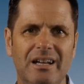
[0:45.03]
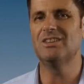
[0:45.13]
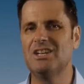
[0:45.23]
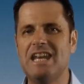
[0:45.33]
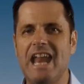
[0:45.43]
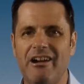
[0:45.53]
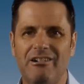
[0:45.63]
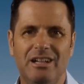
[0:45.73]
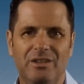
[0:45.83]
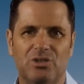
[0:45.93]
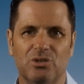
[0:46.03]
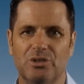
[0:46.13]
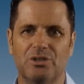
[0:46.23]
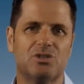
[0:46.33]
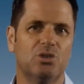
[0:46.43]
the narratives or
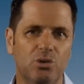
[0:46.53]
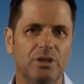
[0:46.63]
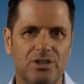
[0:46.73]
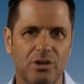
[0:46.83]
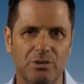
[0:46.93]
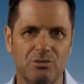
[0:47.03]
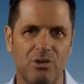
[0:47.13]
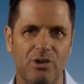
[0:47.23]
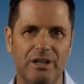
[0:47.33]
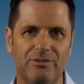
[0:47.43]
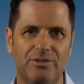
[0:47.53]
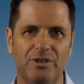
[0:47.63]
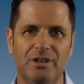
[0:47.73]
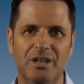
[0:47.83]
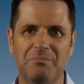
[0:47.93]
the stories I was writing for